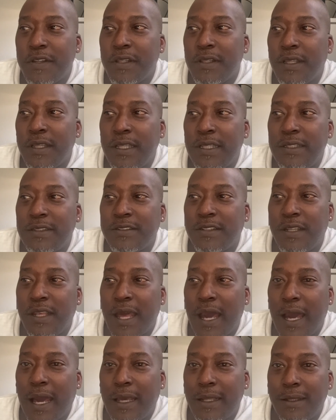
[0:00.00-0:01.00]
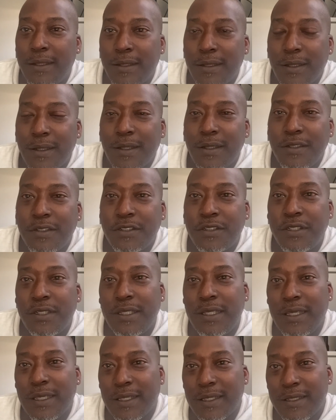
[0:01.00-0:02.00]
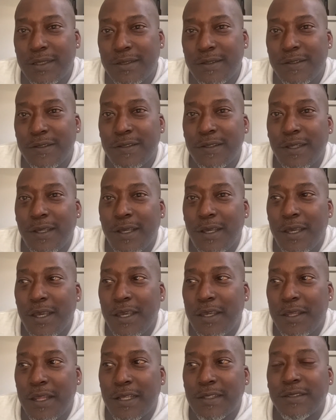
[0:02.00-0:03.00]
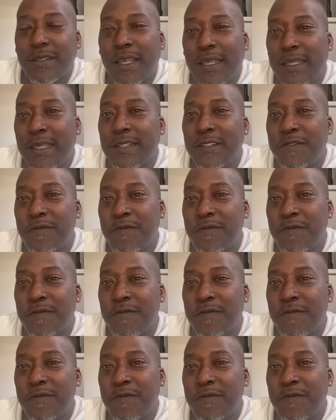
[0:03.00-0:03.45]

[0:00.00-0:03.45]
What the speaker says: that he's not, she is. And that's like his